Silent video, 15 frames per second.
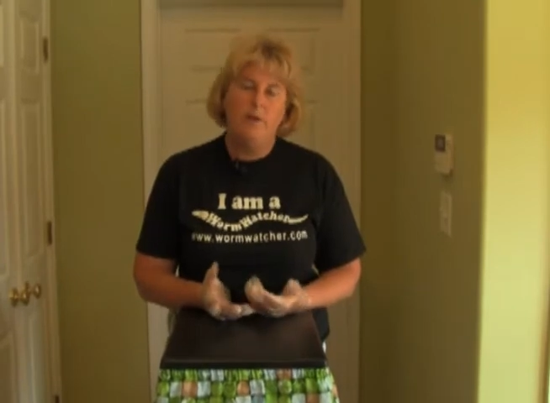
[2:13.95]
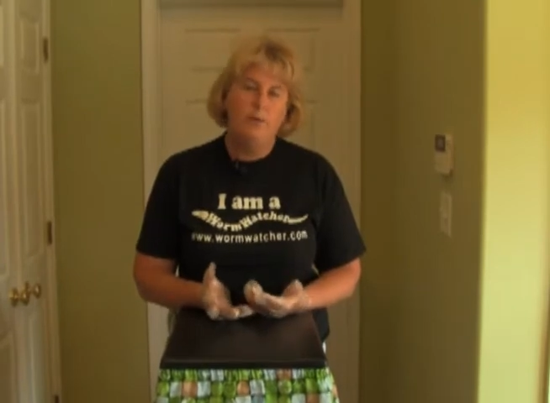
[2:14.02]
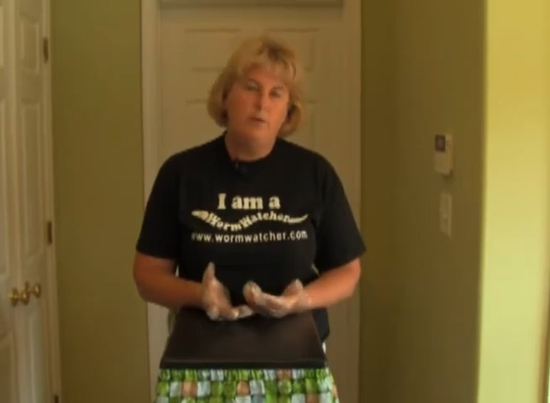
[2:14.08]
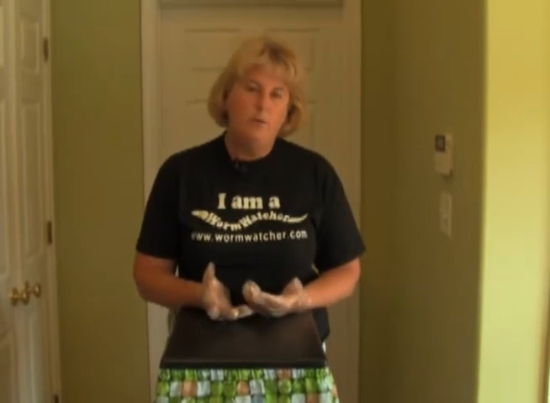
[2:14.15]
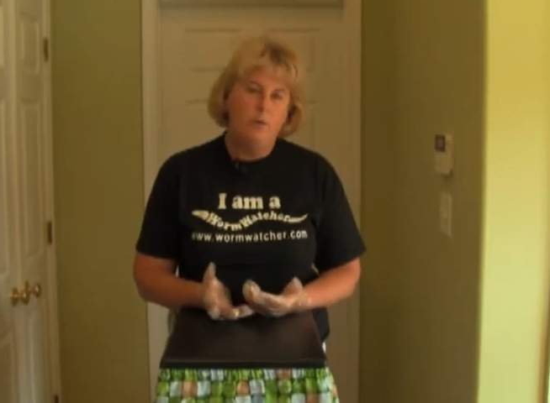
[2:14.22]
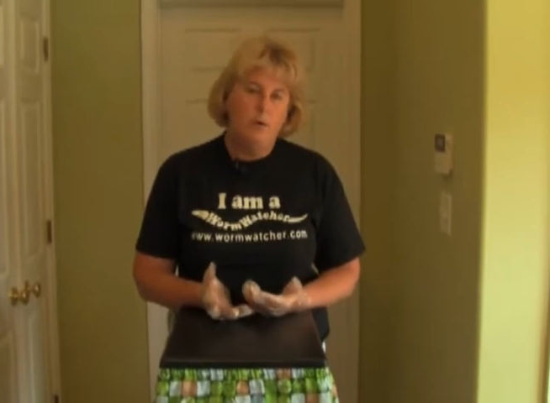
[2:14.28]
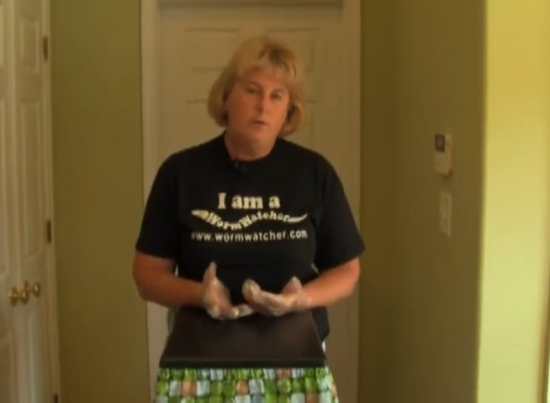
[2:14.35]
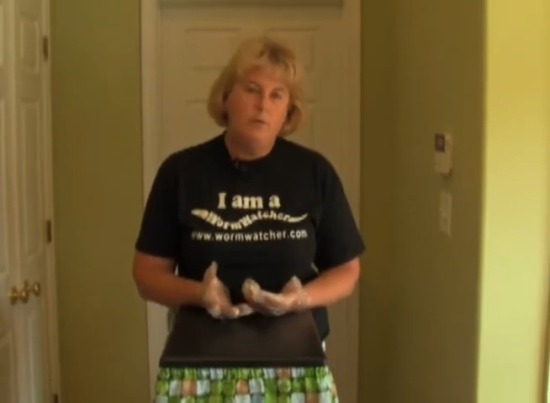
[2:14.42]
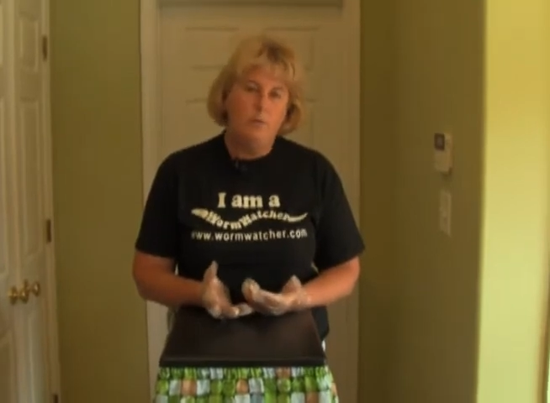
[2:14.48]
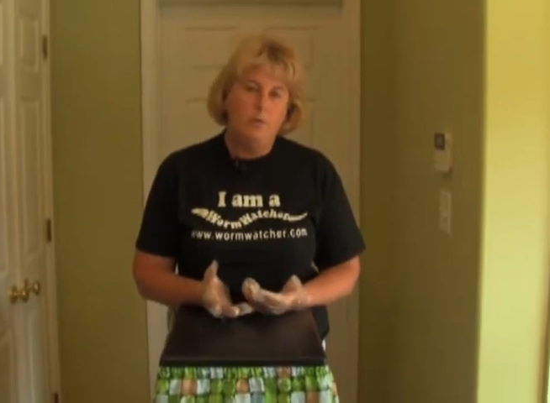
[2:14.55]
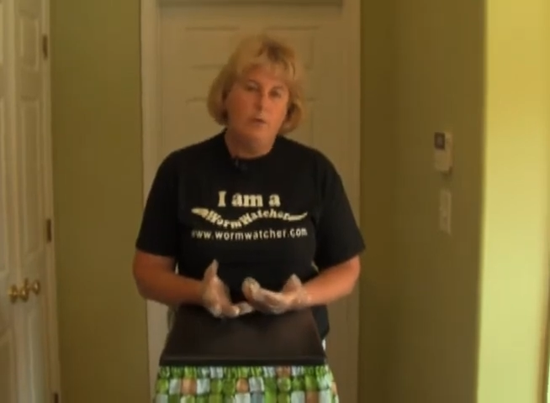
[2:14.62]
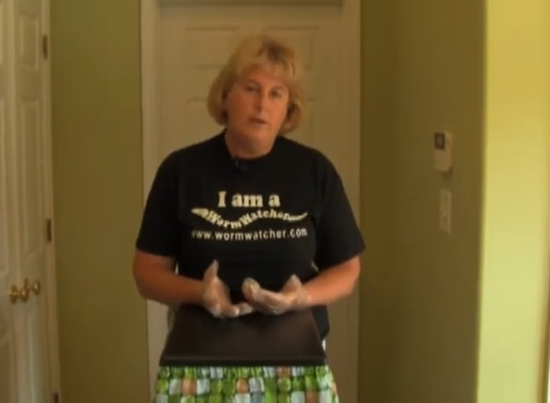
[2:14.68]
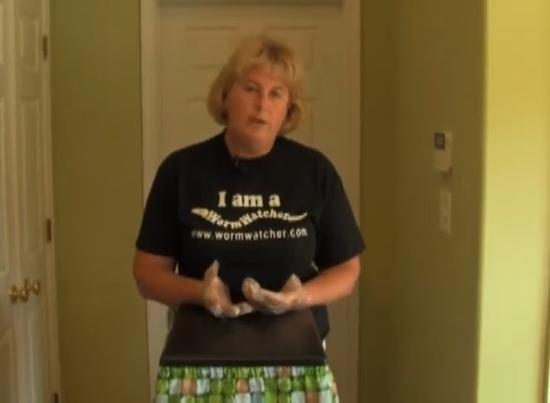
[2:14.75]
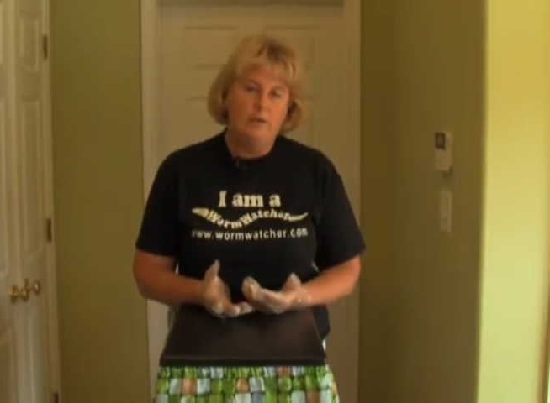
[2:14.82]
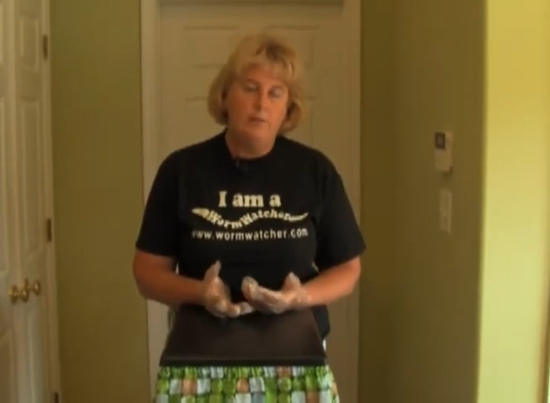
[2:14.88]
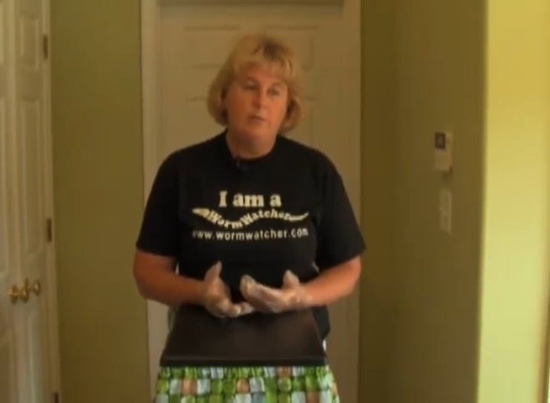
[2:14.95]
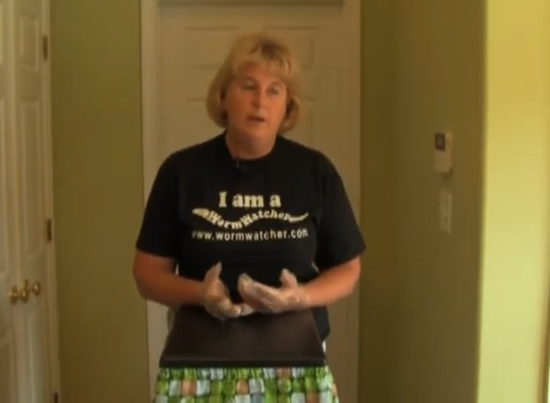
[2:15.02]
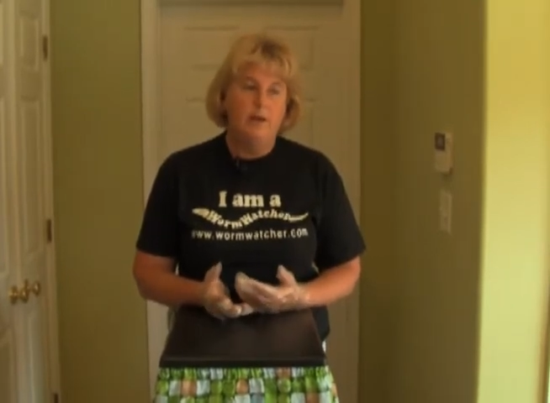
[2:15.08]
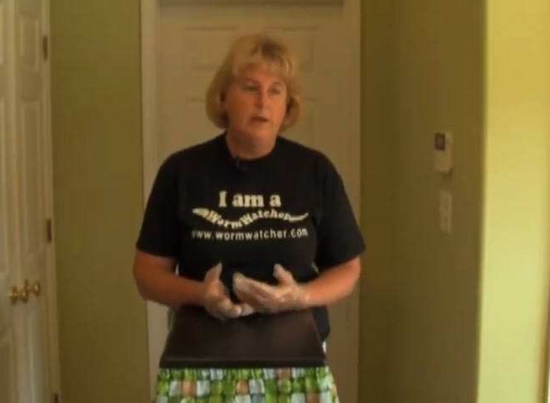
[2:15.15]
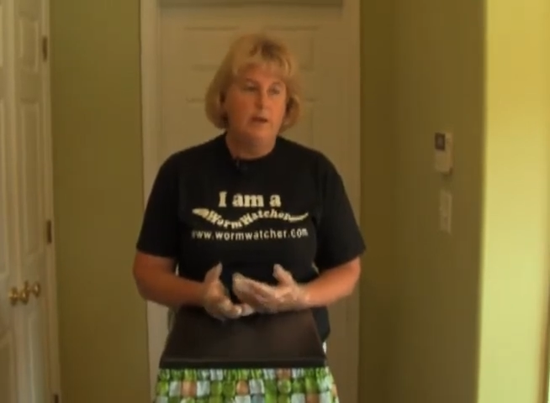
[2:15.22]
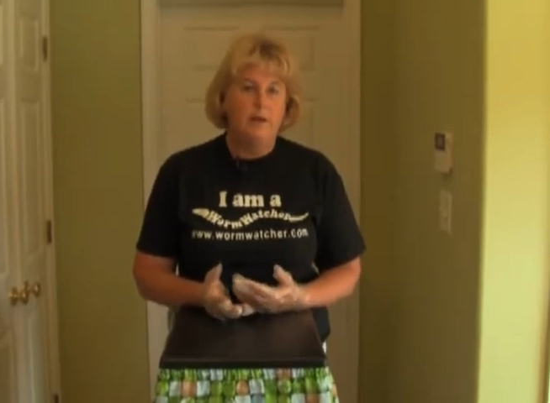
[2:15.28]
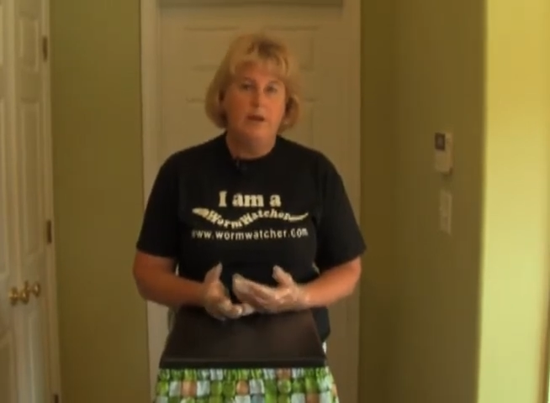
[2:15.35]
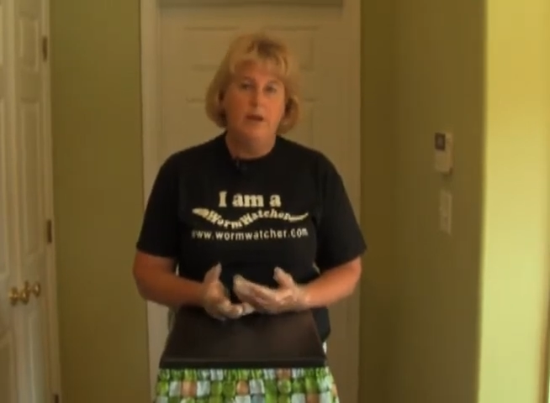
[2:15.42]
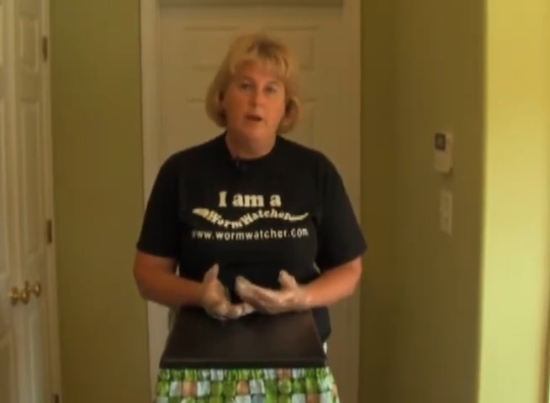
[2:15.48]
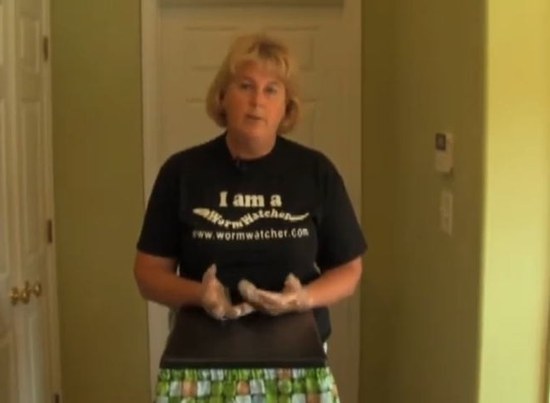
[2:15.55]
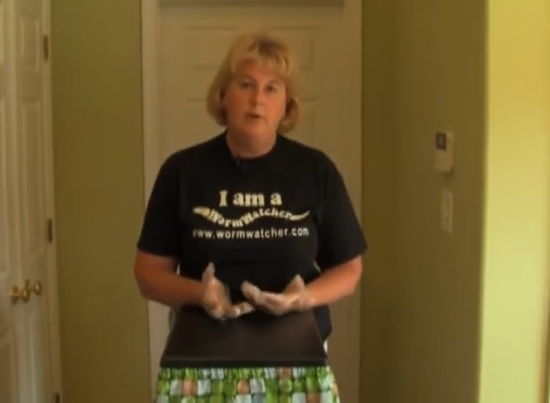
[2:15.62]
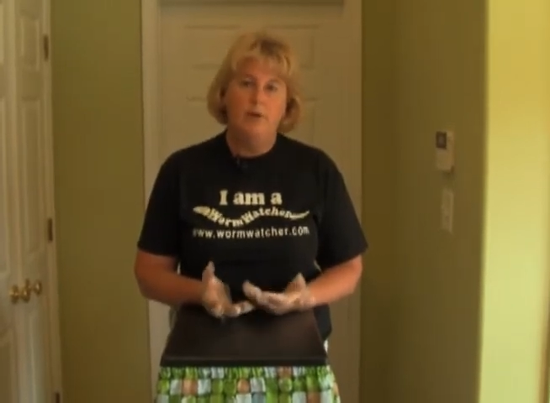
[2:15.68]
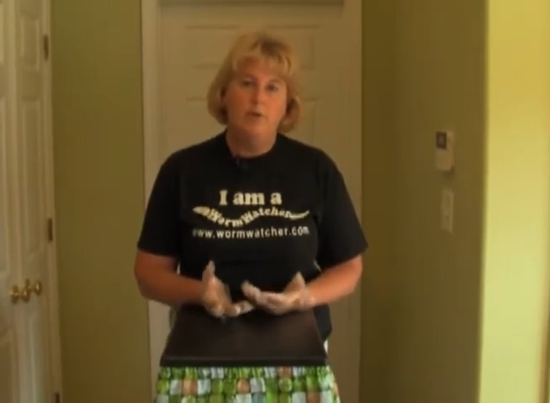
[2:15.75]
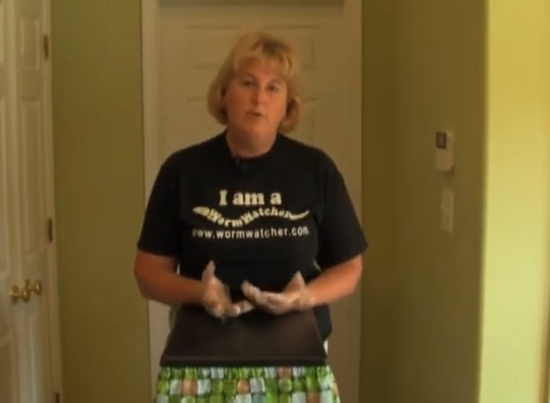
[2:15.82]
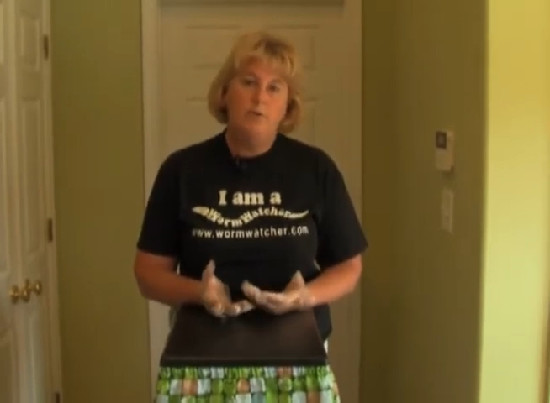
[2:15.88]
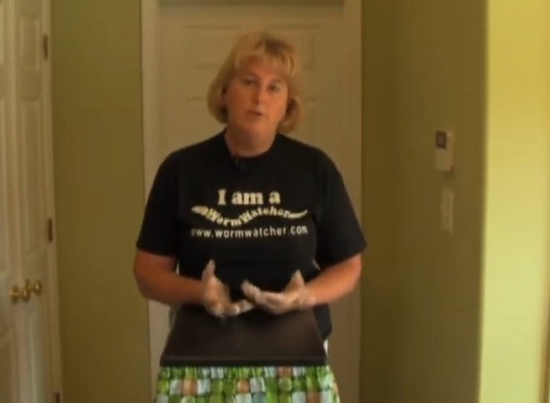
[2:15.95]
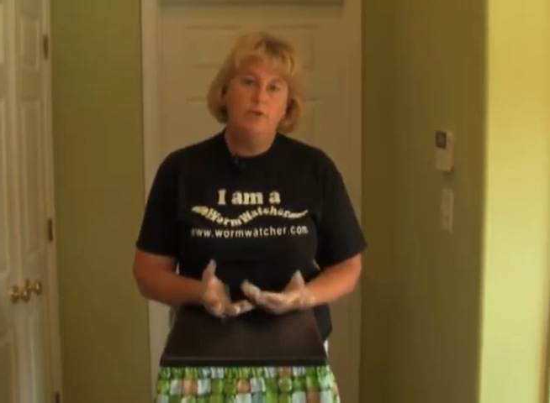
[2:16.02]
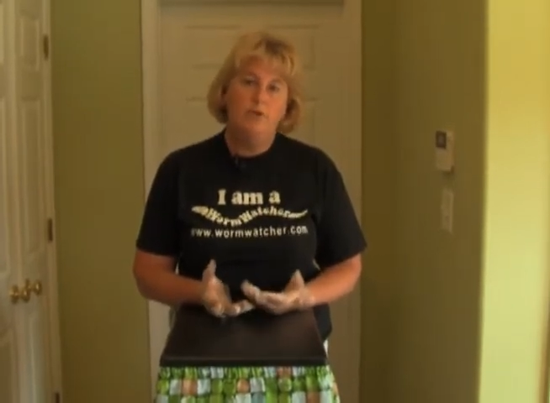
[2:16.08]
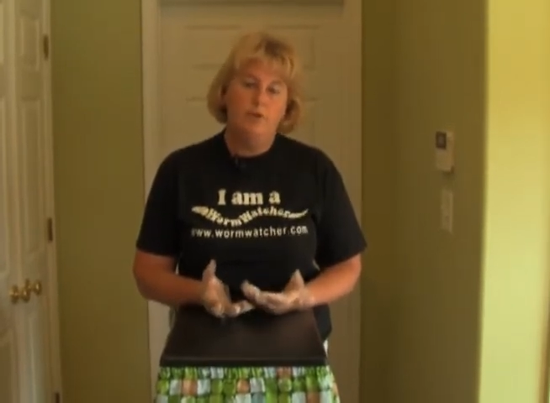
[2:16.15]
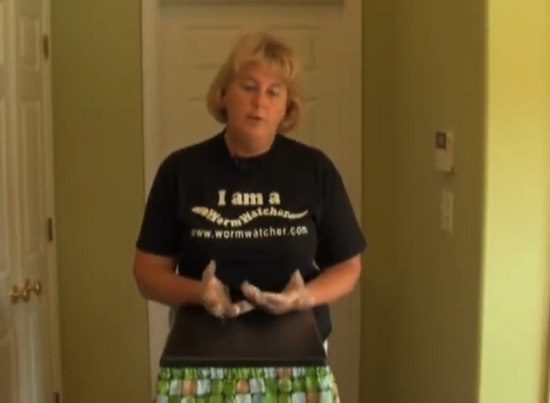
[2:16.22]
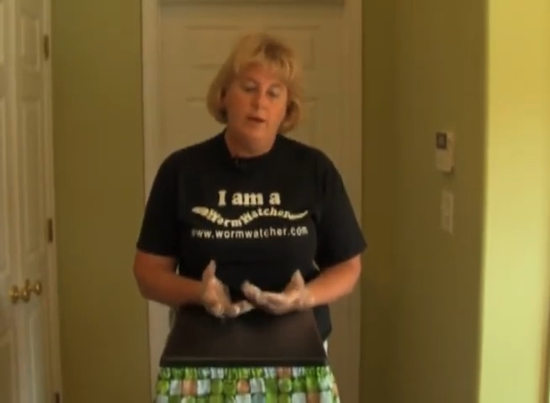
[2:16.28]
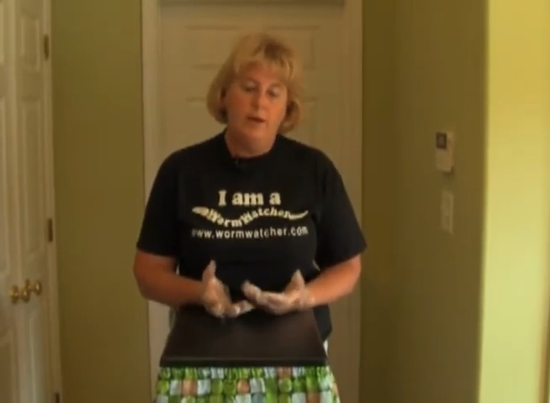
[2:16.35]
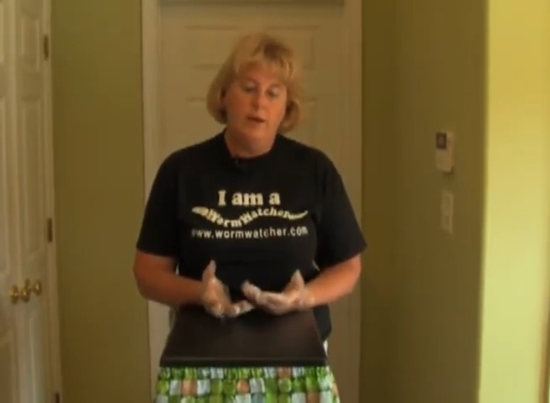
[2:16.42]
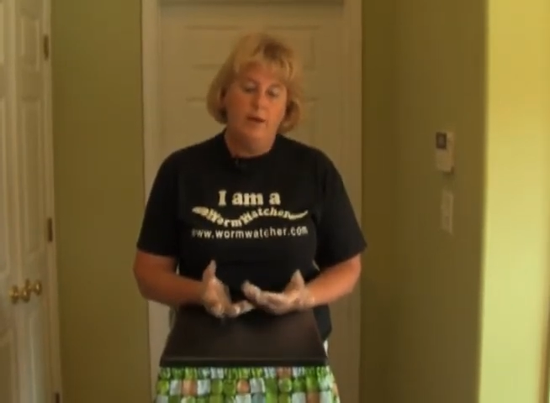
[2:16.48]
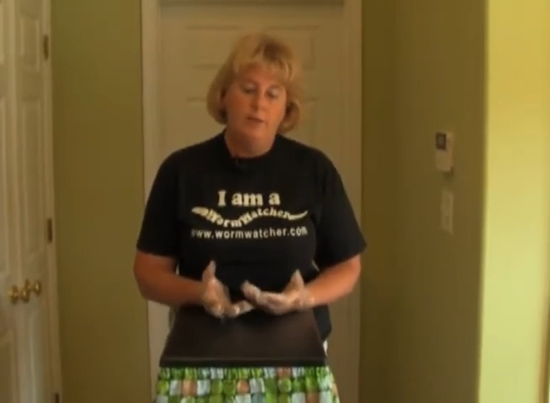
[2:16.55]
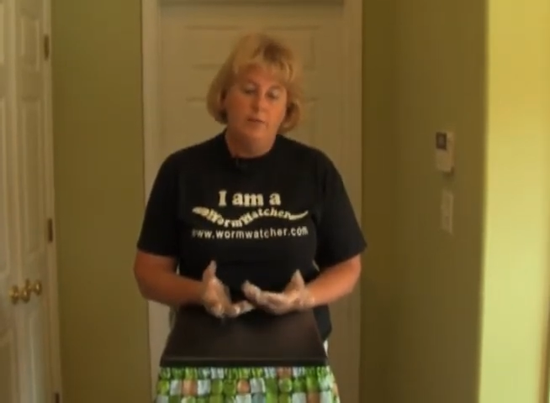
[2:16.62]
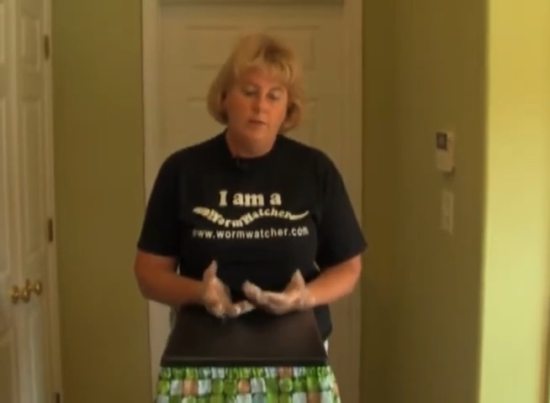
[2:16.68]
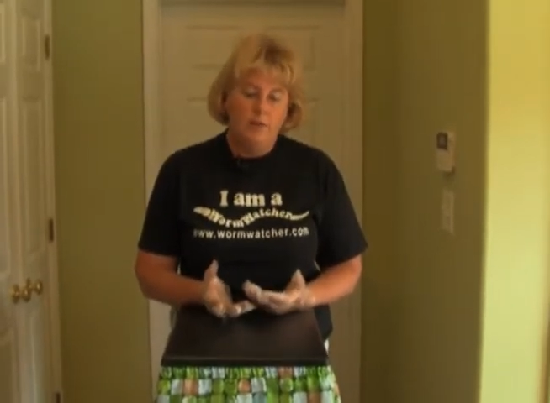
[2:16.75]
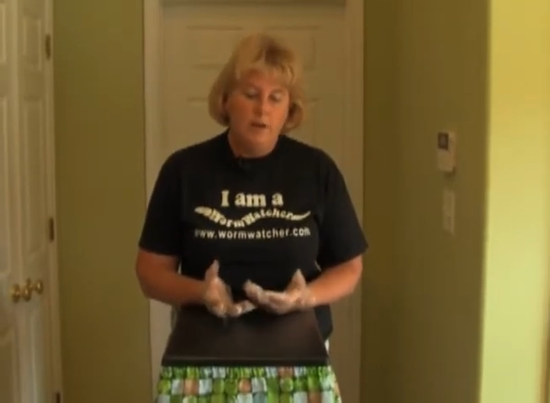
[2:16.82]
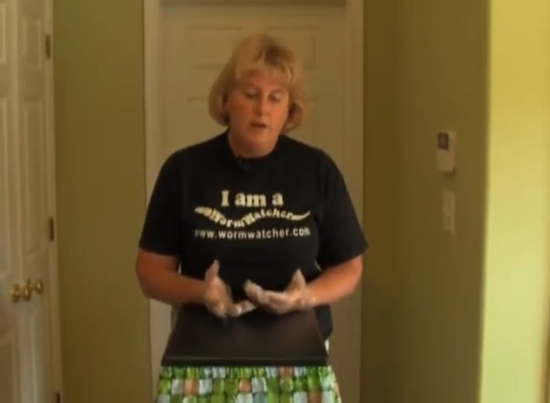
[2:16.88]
maybe once a week, depending on how much food you have.